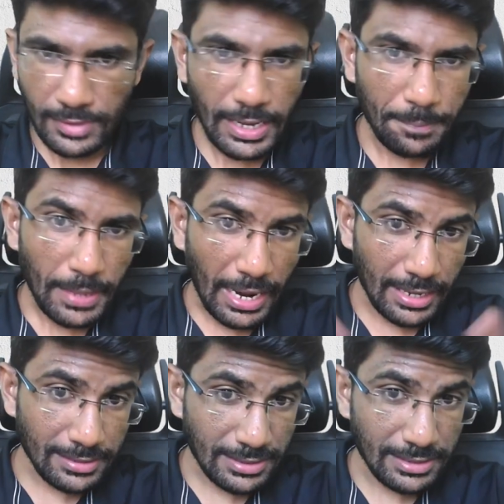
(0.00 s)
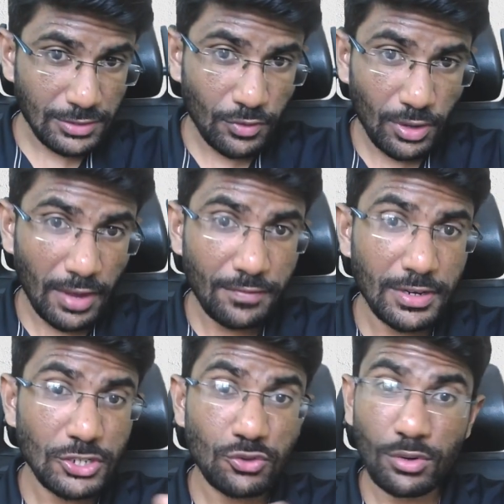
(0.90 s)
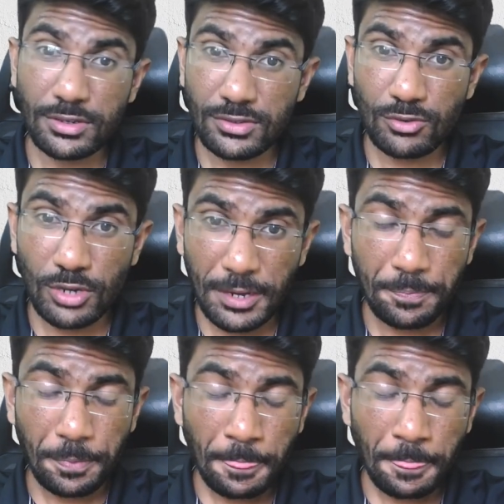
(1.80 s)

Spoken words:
Okay, and I suggest for every student. Okay,